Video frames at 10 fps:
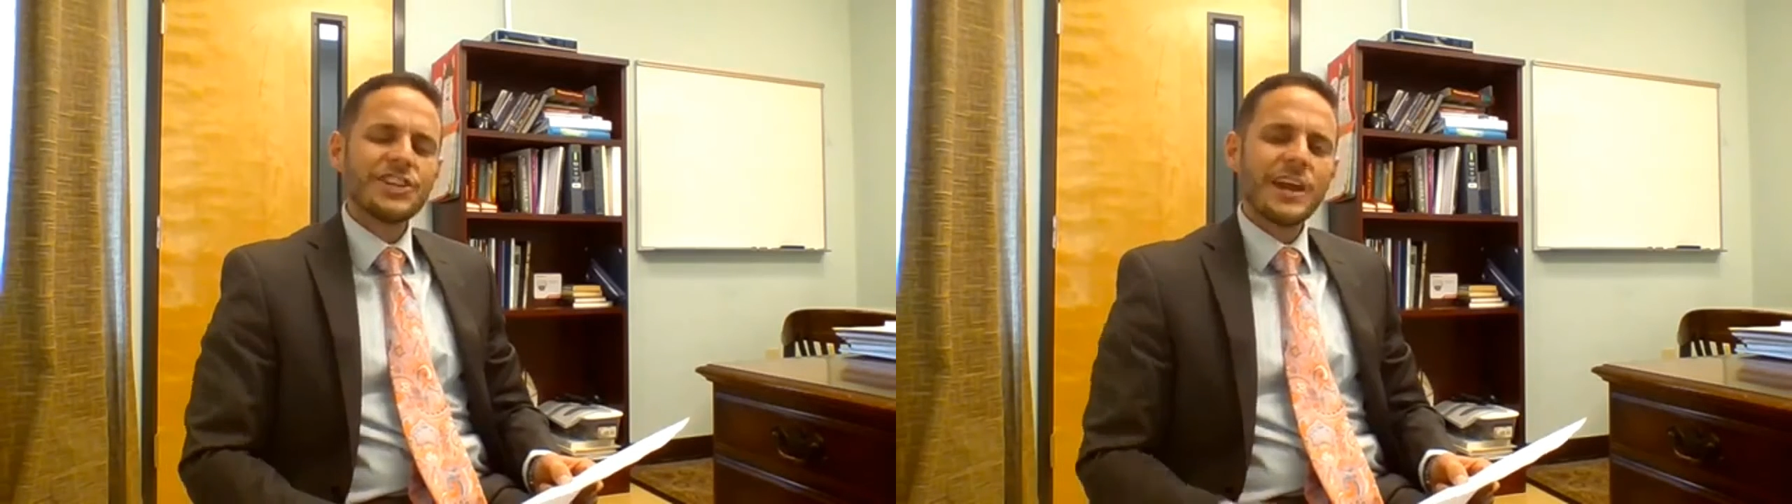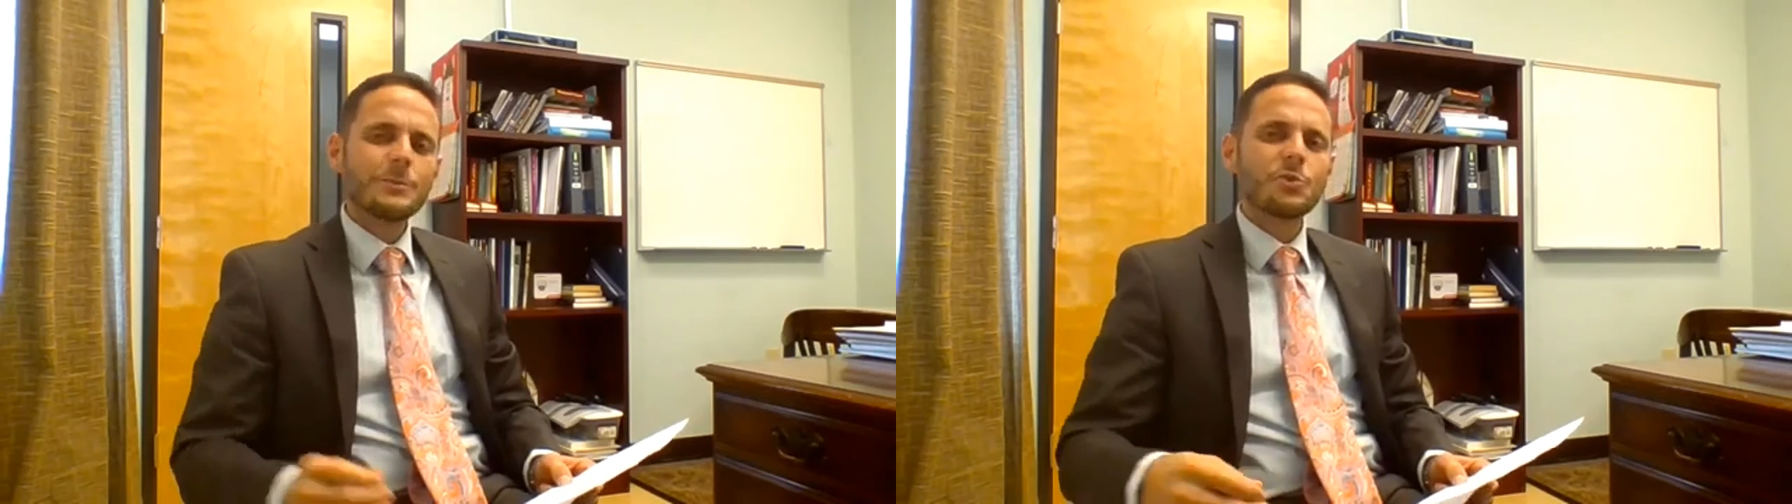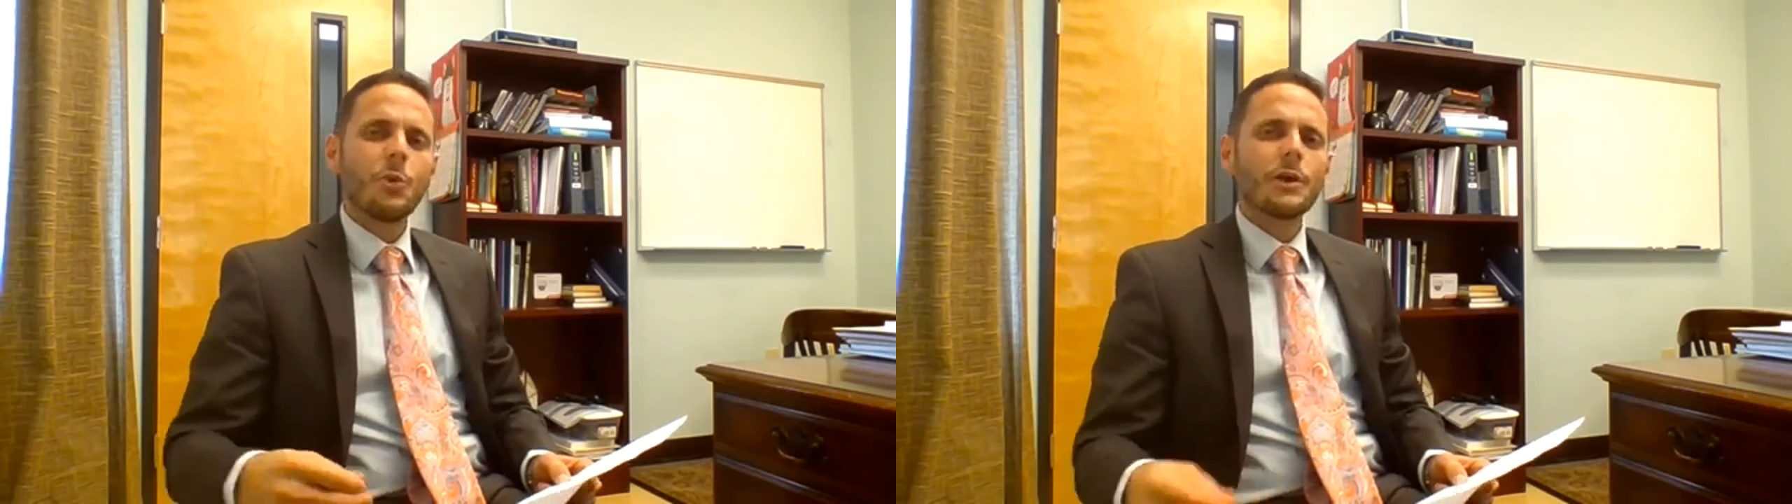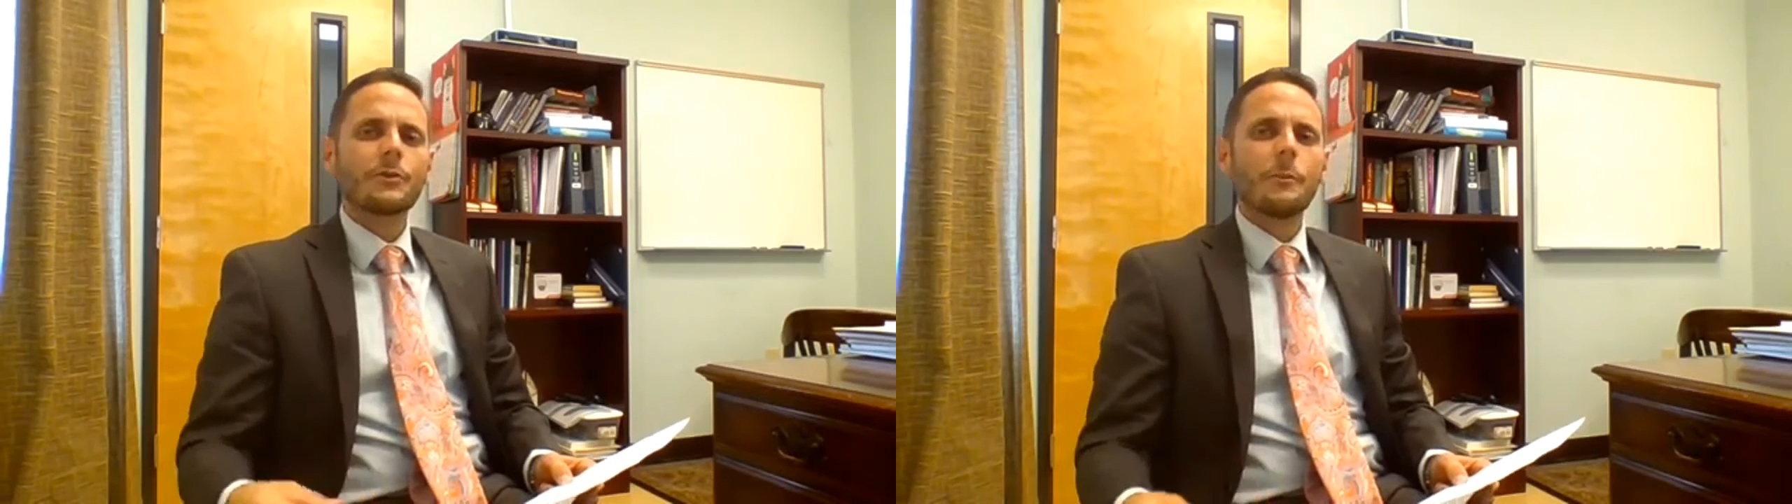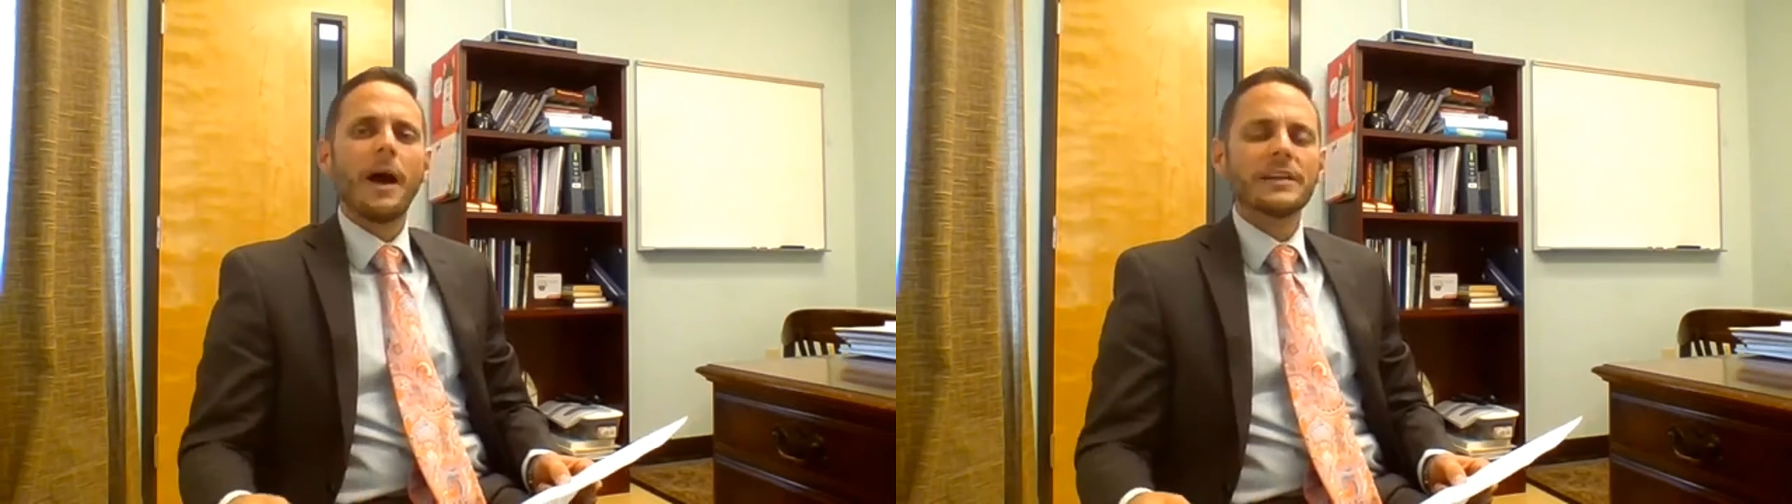James
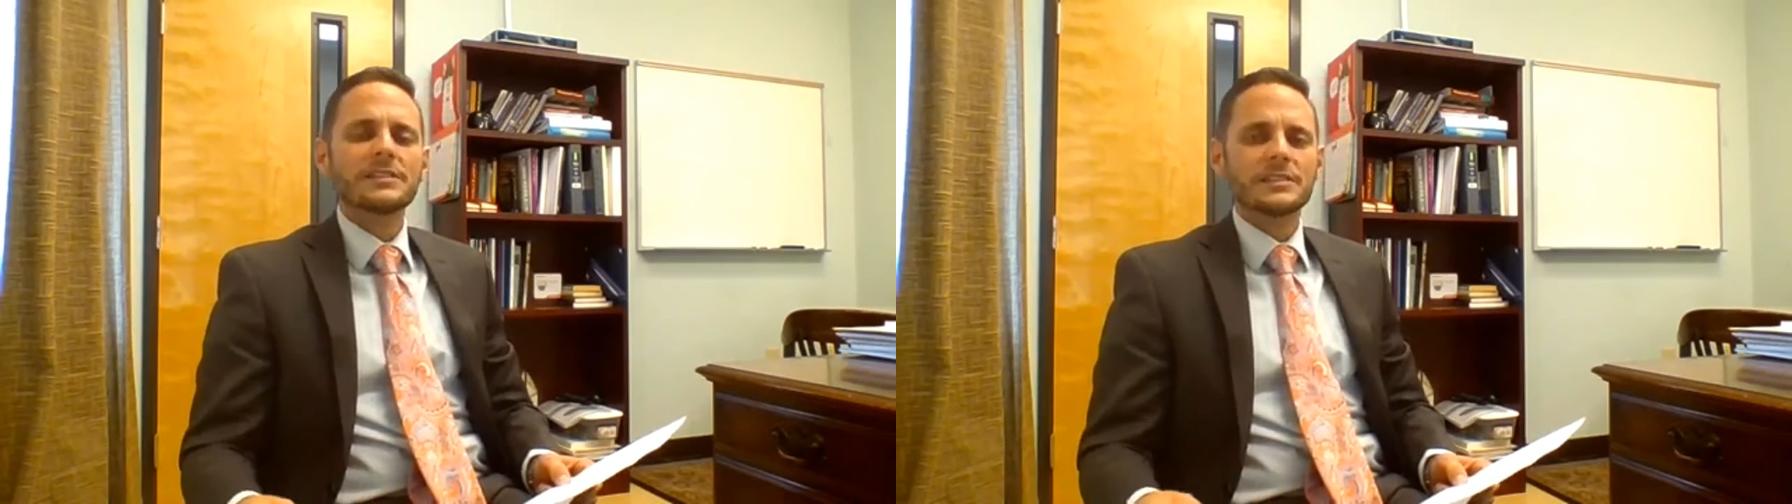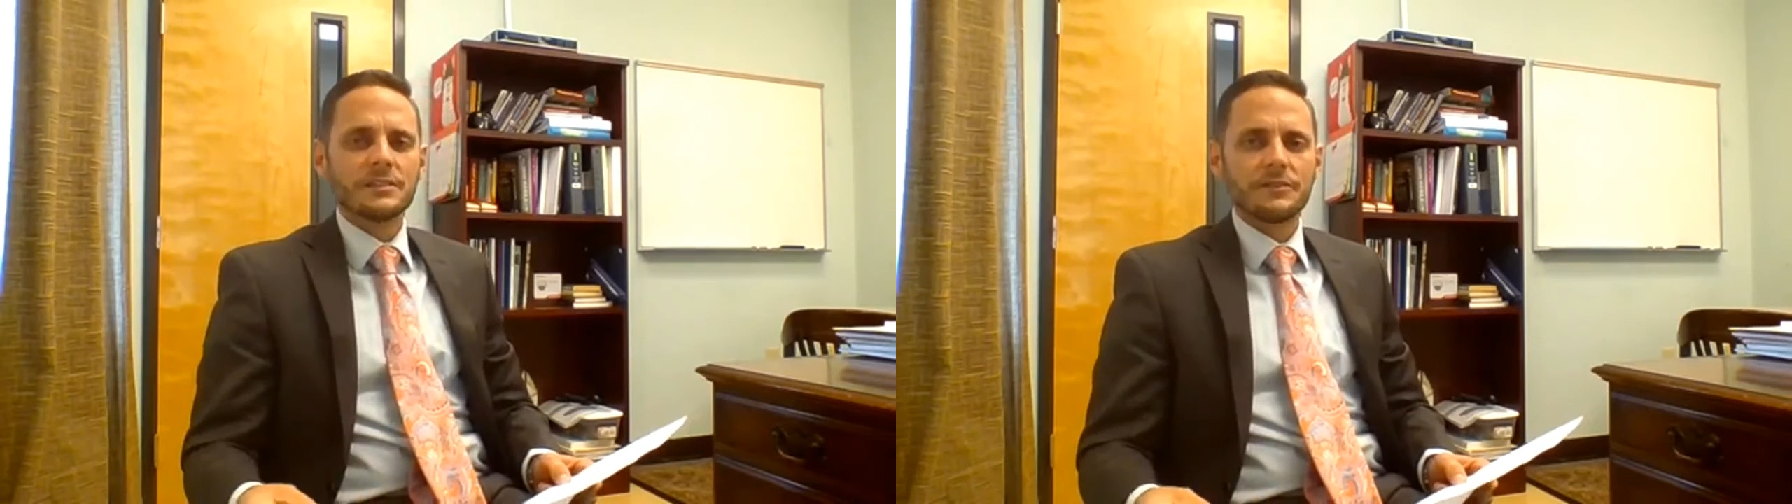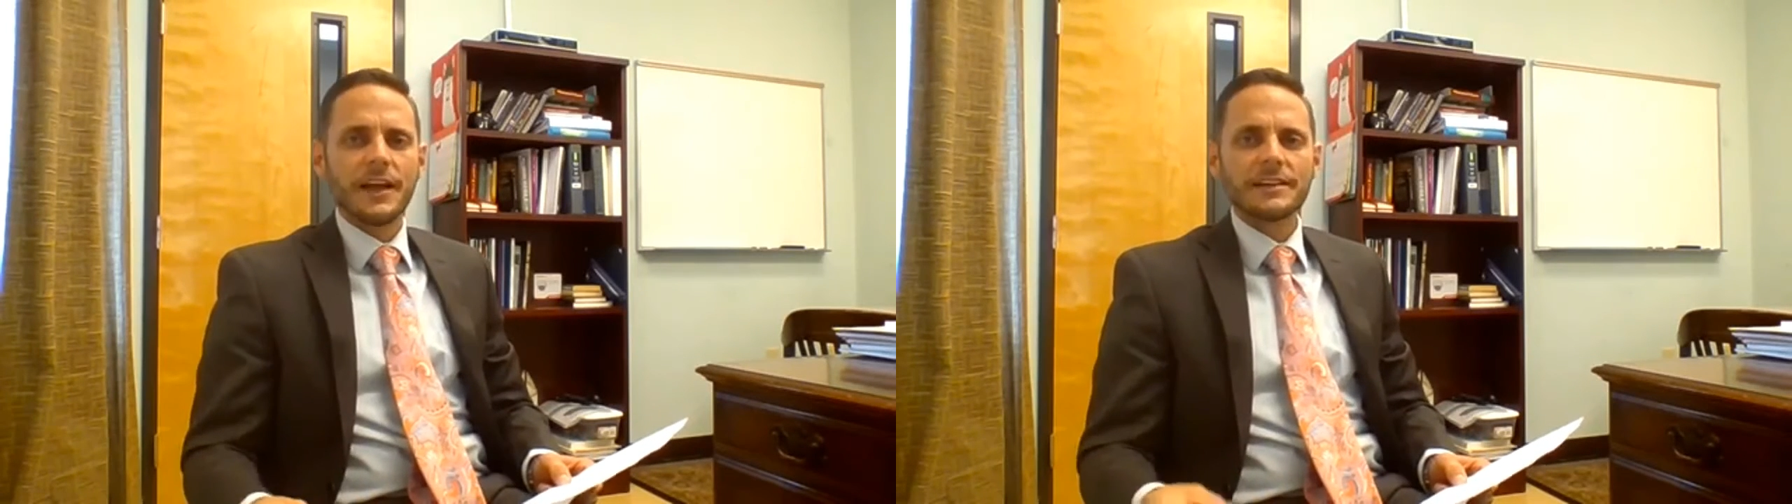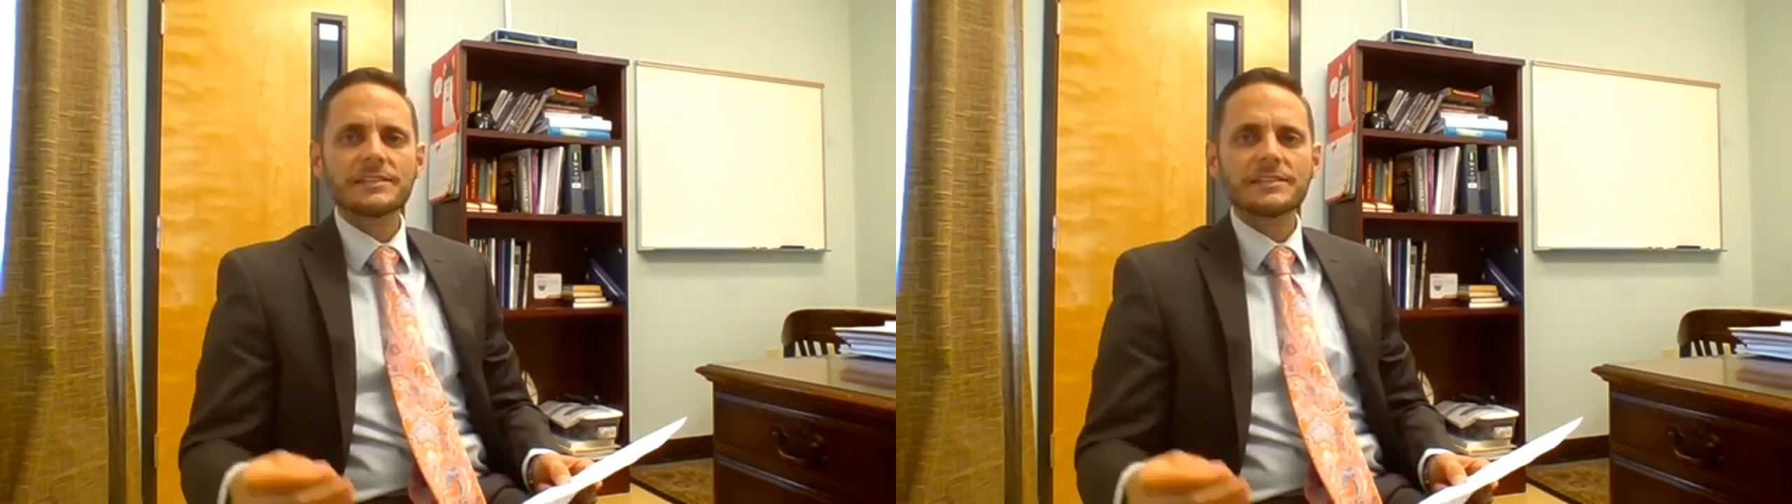1 reminds us of that.